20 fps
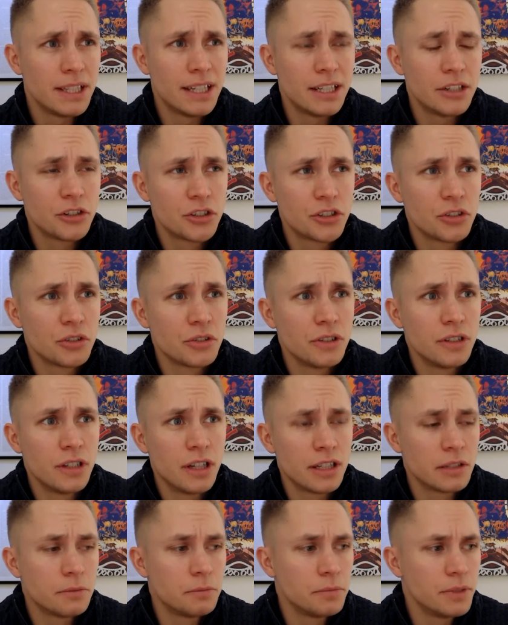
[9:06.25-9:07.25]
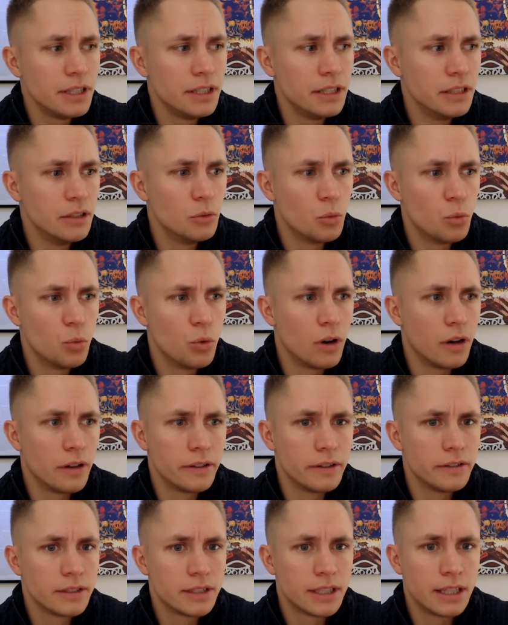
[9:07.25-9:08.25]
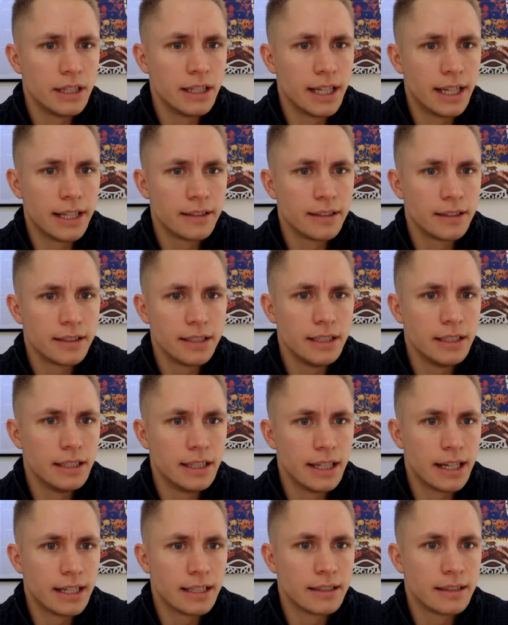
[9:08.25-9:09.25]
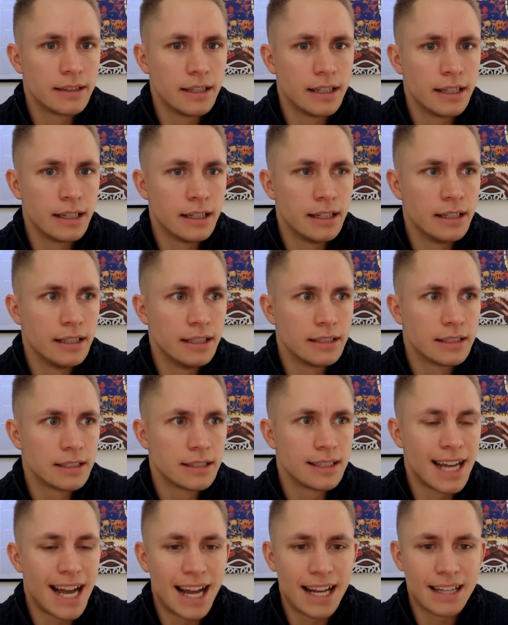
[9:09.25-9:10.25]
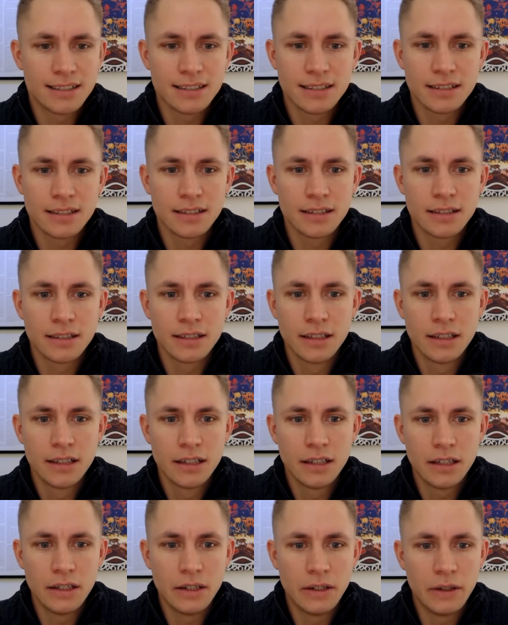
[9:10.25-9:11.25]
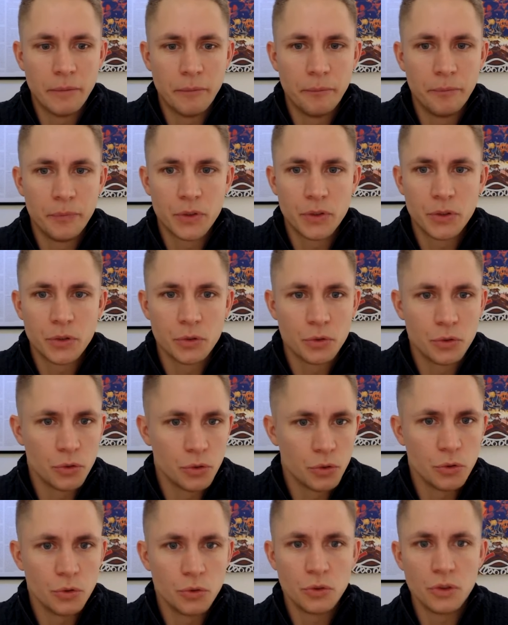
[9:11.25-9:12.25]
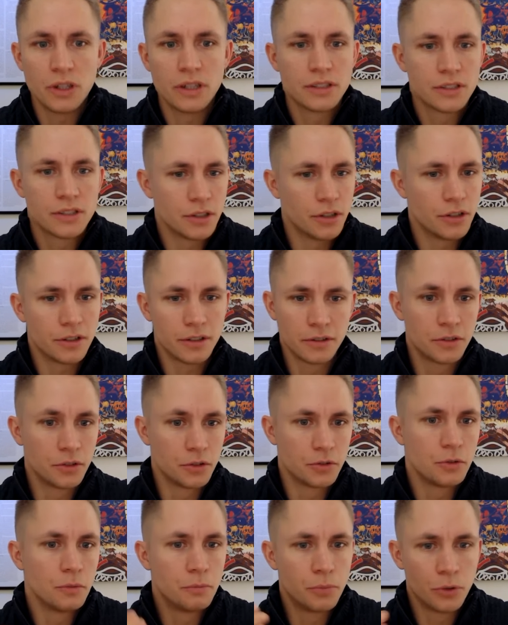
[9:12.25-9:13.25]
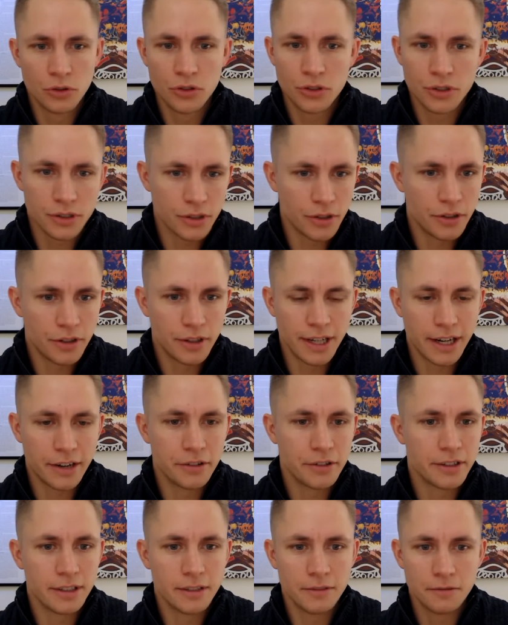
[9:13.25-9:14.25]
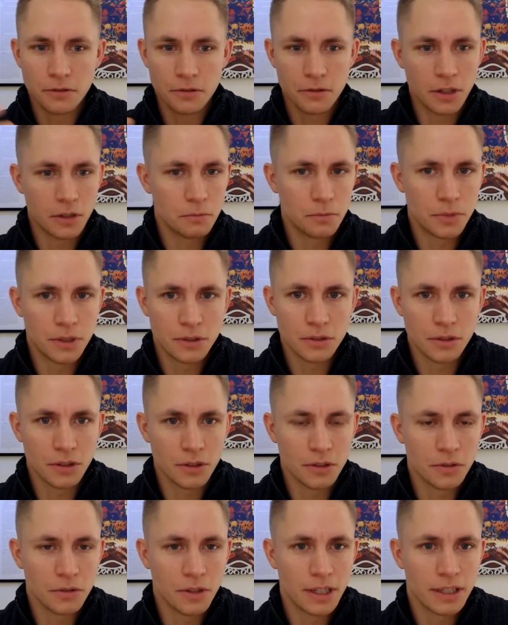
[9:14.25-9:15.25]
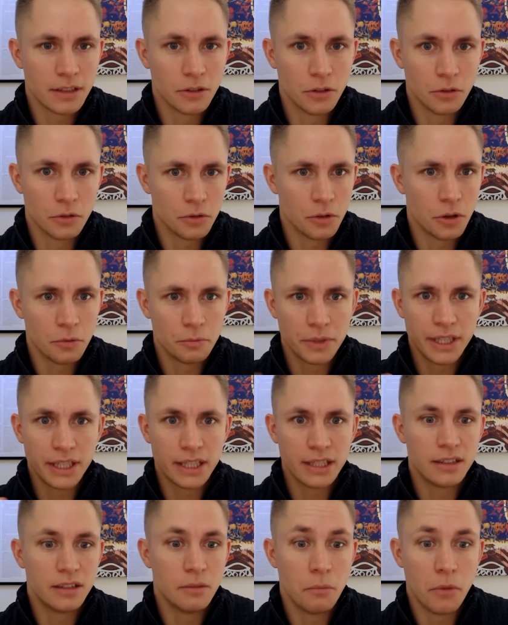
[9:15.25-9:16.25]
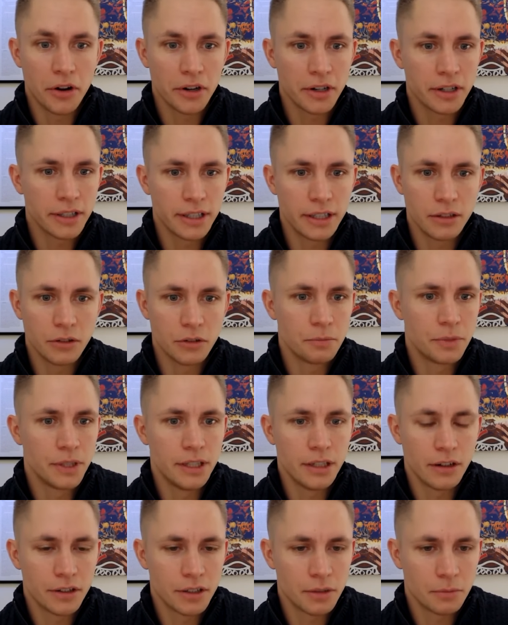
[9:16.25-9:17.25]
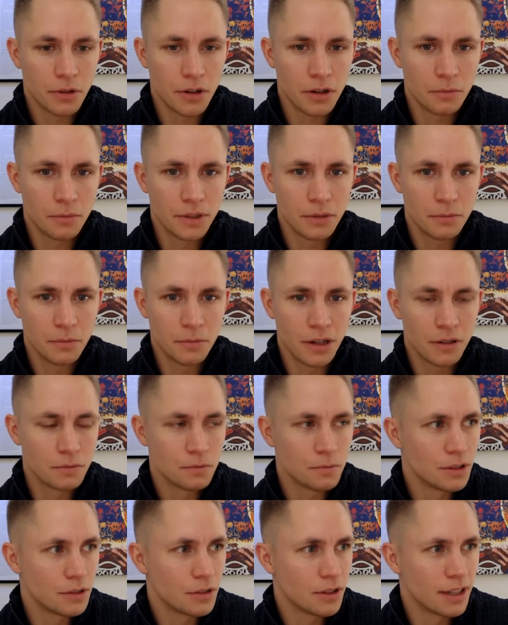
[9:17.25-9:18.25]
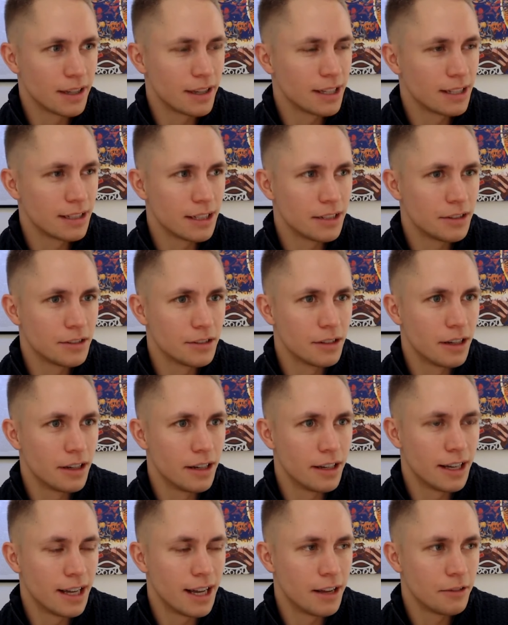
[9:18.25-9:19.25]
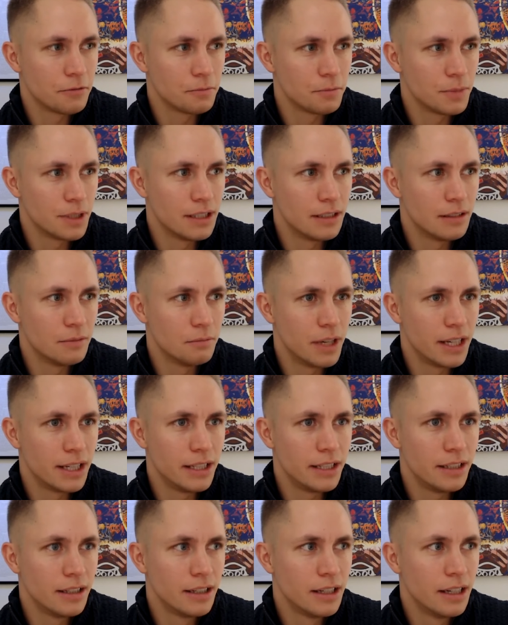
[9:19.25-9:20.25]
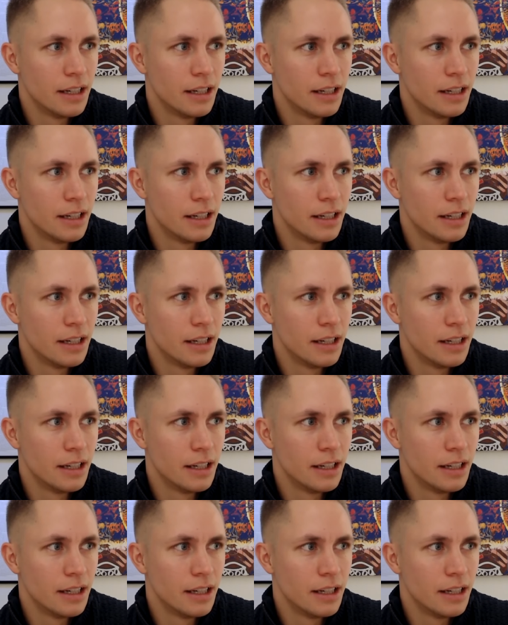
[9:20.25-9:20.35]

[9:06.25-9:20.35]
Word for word: there should not be one single entity that is tasked um, to do a certain to, to, push a certain narrative around Bitcoin, right? Or, or be the marketing or PR department about Bitcoin. I think there uh, have been many